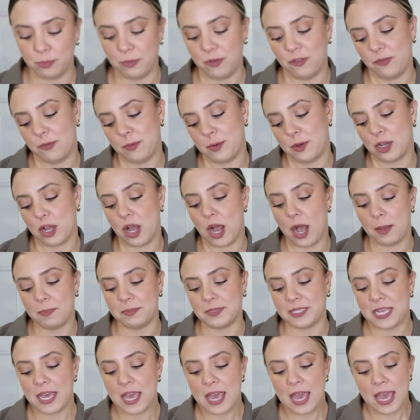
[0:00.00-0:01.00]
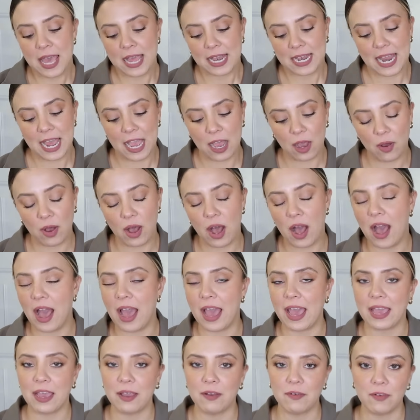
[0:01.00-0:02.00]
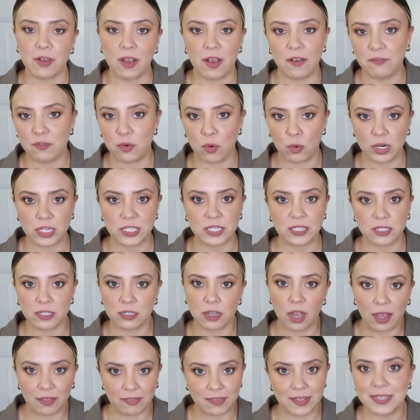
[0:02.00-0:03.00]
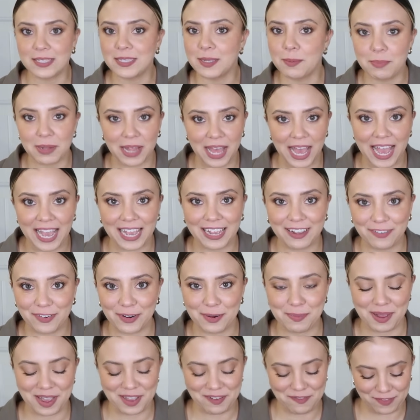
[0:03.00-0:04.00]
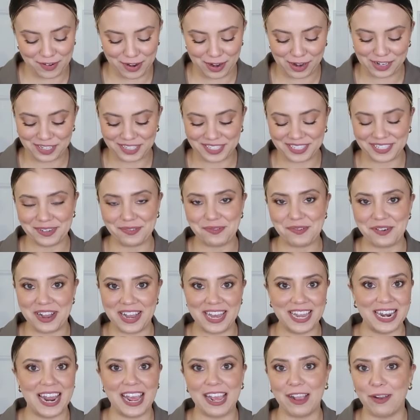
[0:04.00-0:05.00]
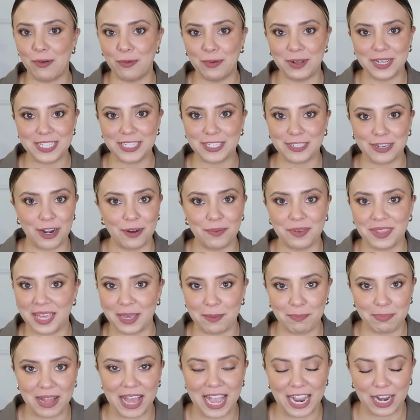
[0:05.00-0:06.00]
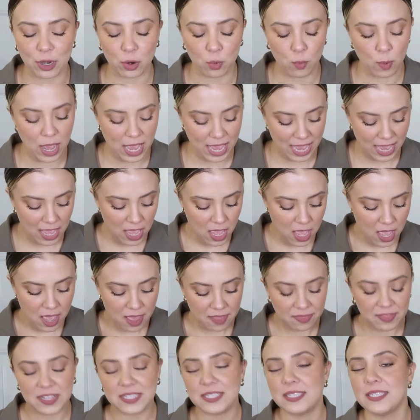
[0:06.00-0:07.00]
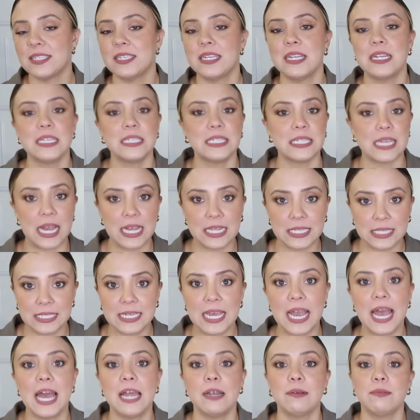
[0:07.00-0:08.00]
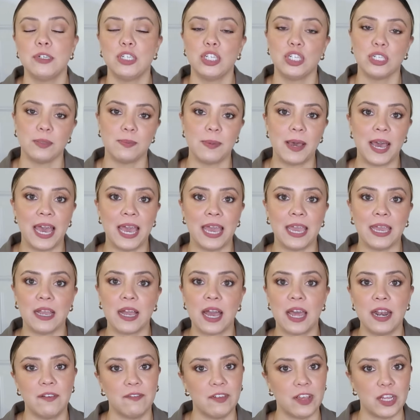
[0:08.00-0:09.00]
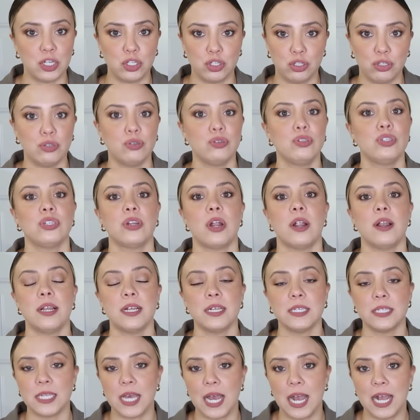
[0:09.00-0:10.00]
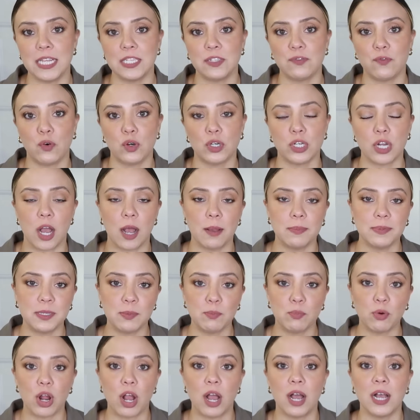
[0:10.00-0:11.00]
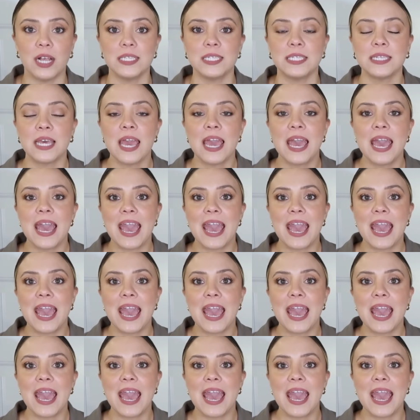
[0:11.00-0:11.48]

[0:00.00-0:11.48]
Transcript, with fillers: removable cups. Now, I, of course, got this in black for my first one. I always start with like black or white. This is in a size 10, which is my kind of like true starting size for tops and bras,